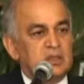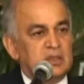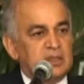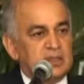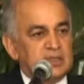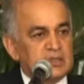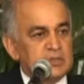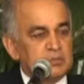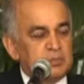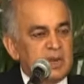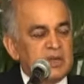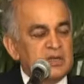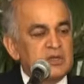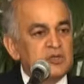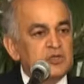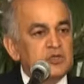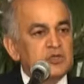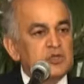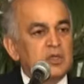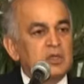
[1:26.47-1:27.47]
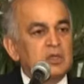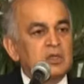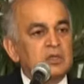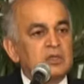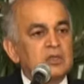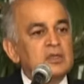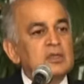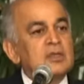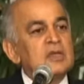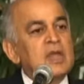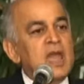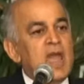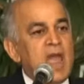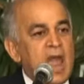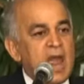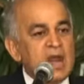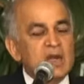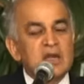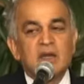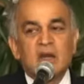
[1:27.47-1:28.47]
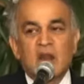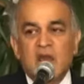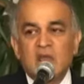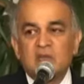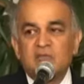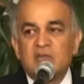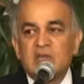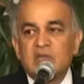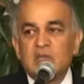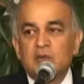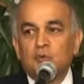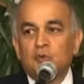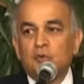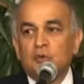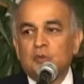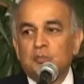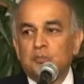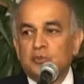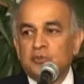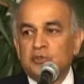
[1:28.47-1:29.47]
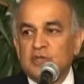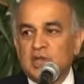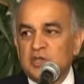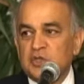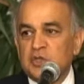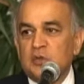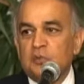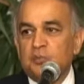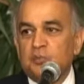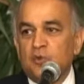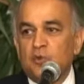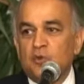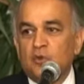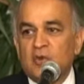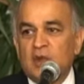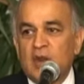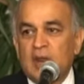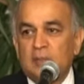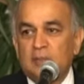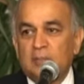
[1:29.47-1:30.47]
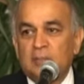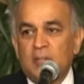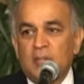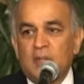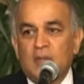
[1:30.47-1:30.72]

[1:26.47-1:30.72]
expenditure and livelihood protection program